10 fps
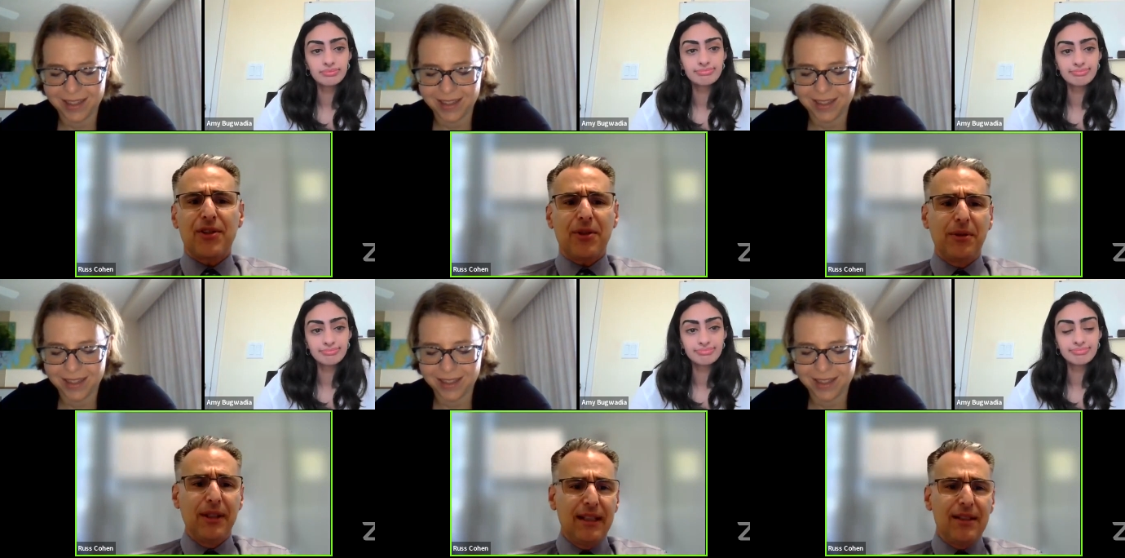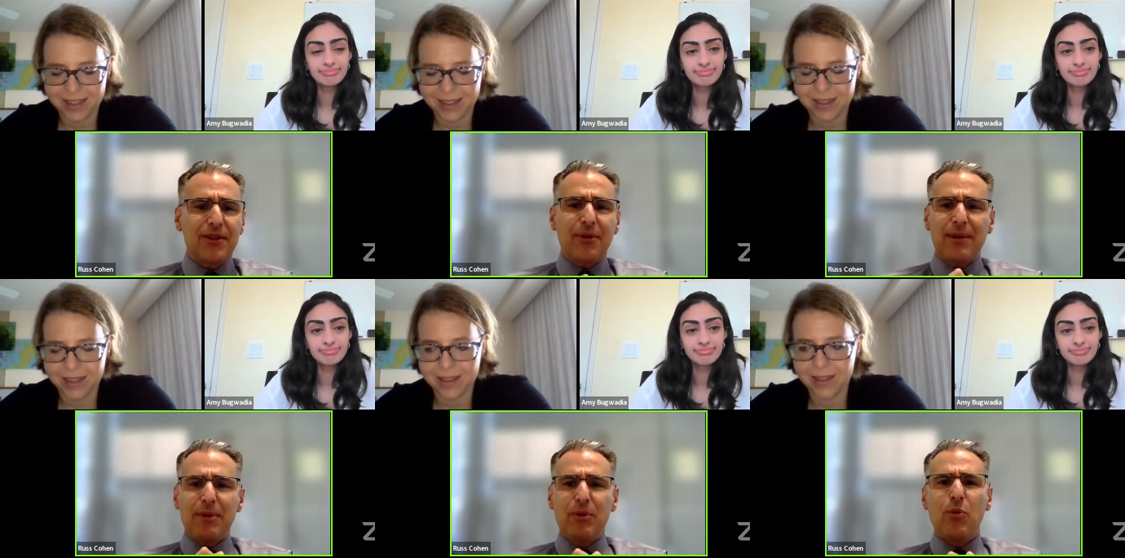Speaker 1: So, so
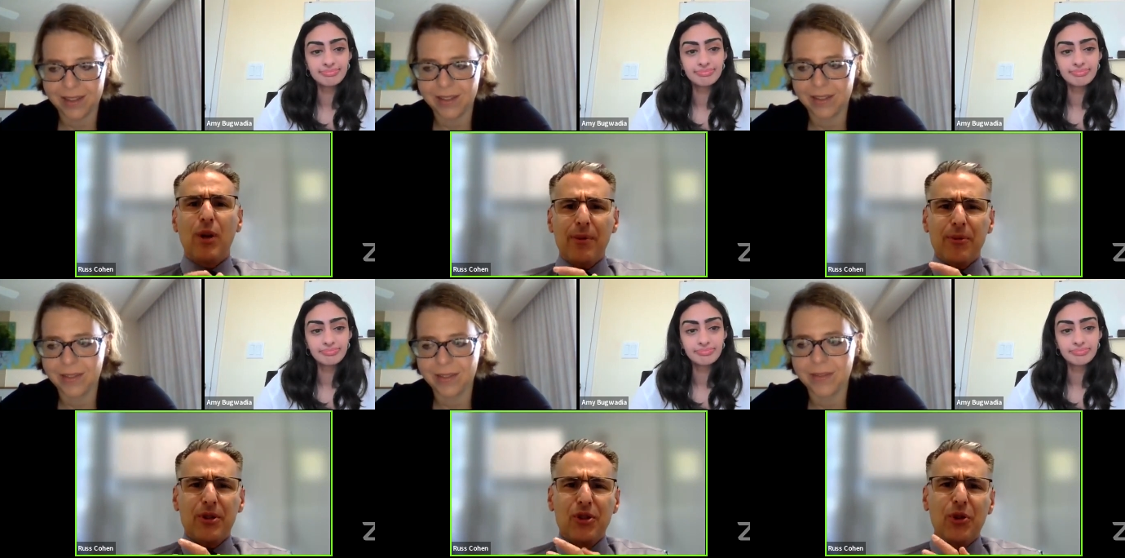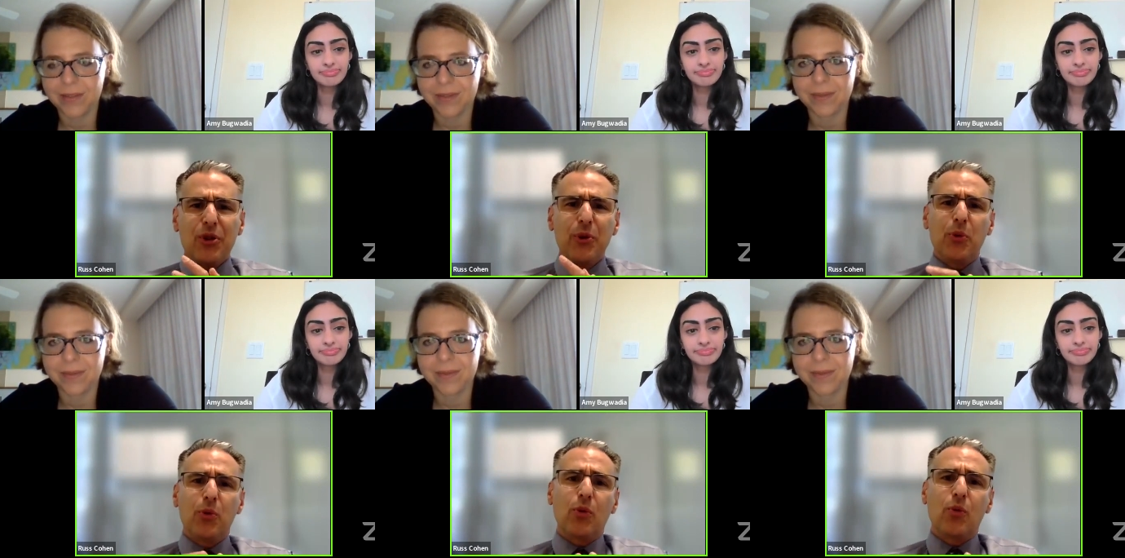Amy, what would
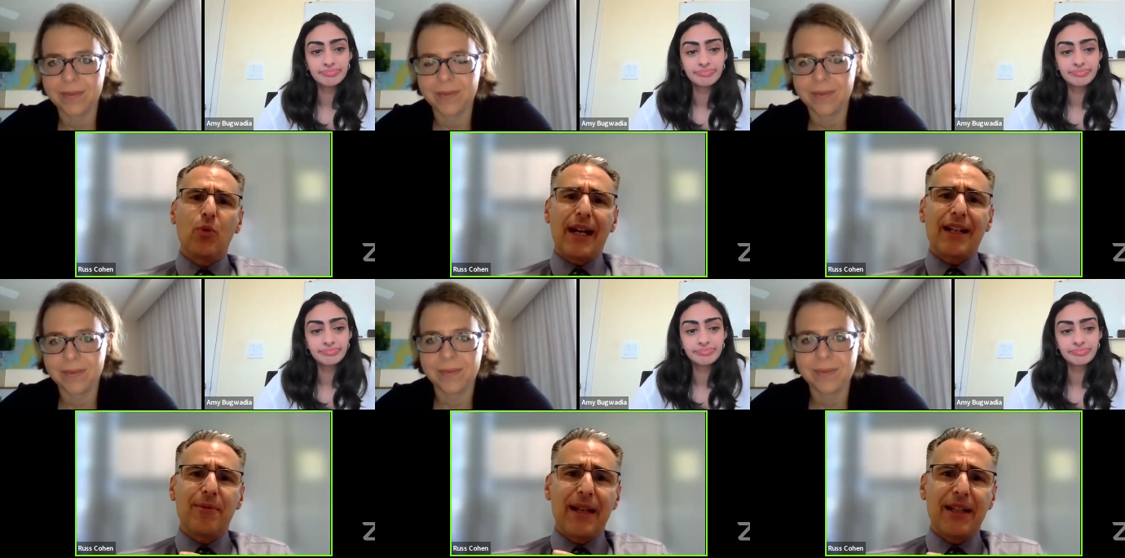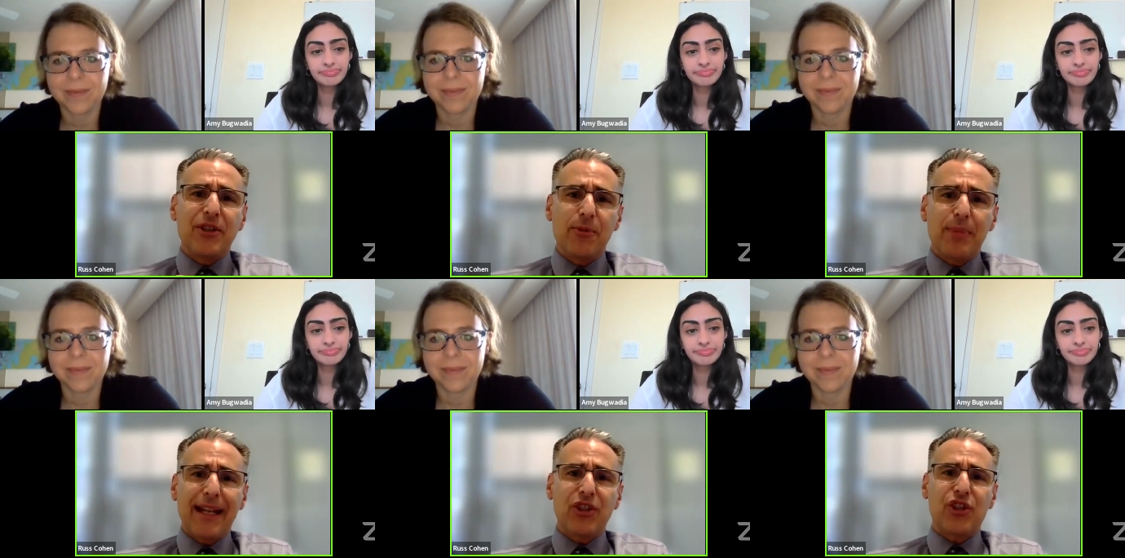you recommend to
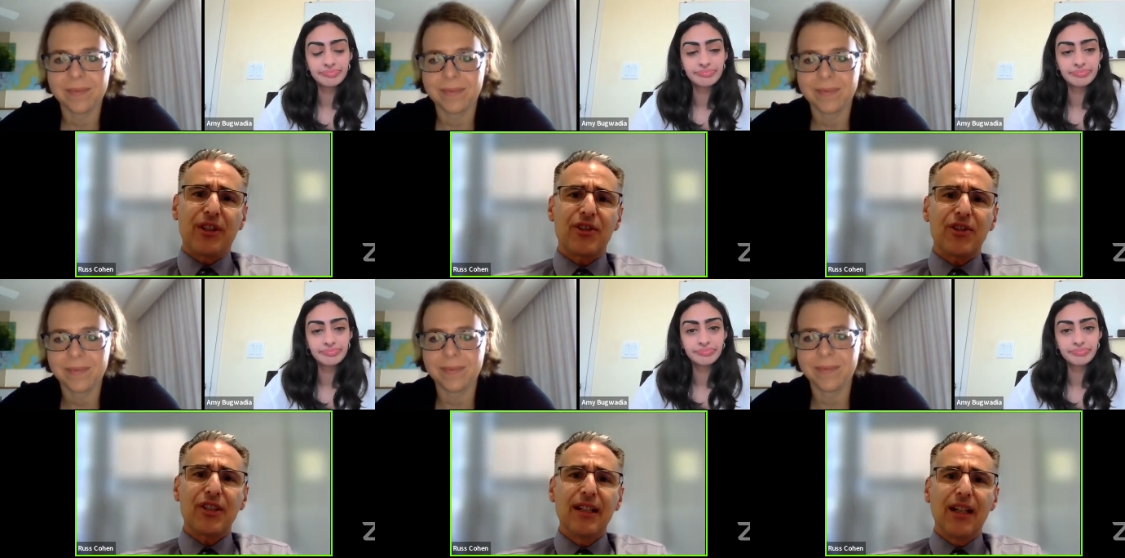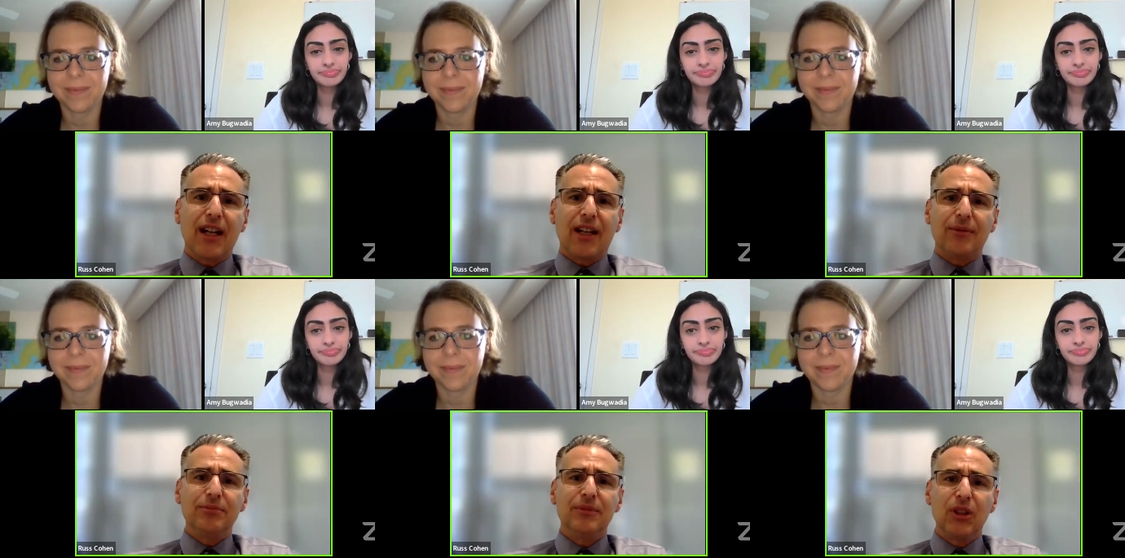patients
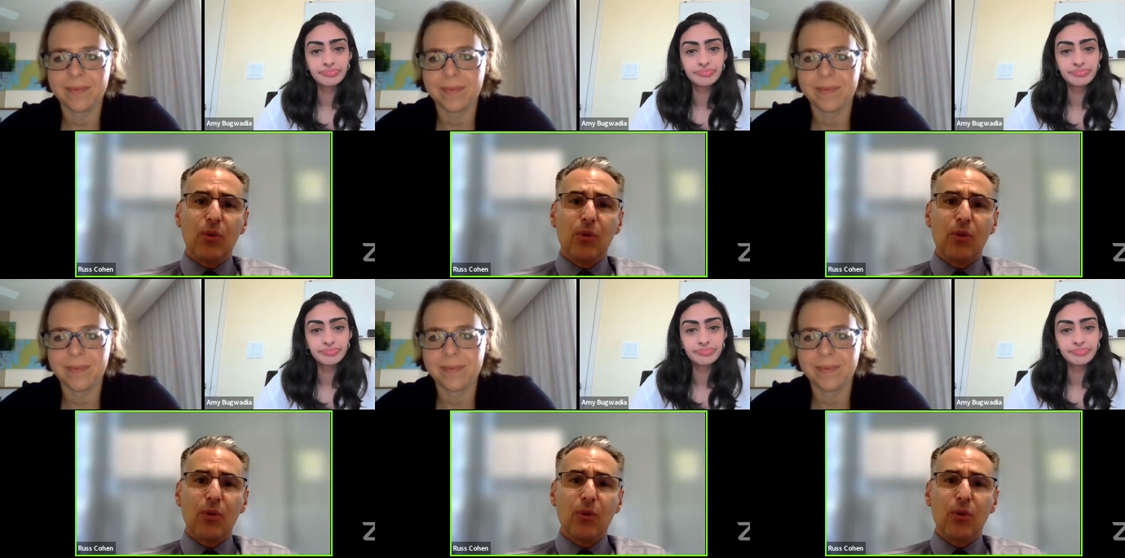um,